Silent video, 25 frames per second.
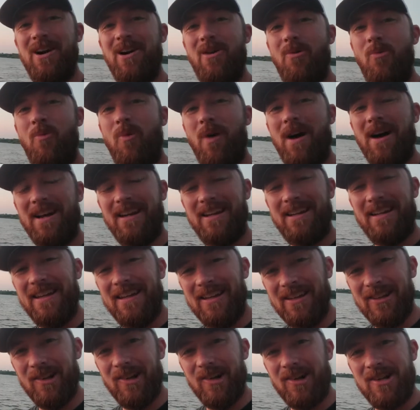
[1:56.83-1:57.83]
what
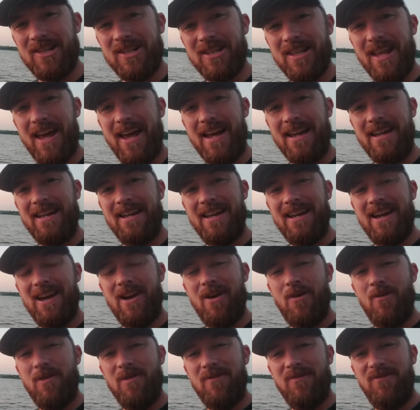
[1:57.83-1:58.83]
it looks like
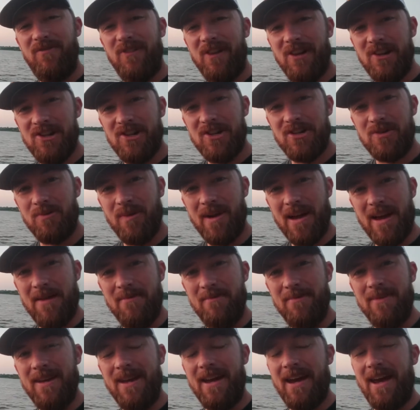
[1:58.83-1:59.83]
when fish swim
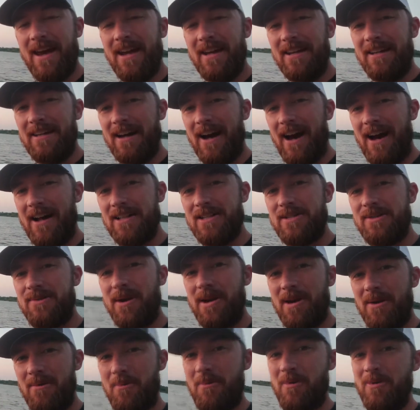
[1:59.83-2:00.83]
in God's
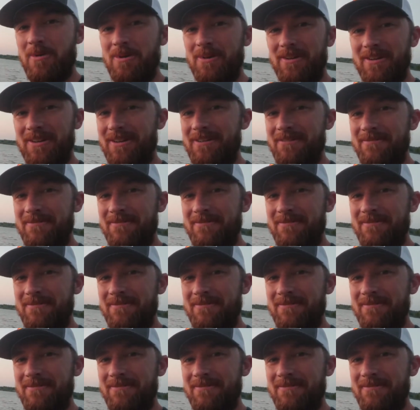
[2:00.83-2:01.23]
great world.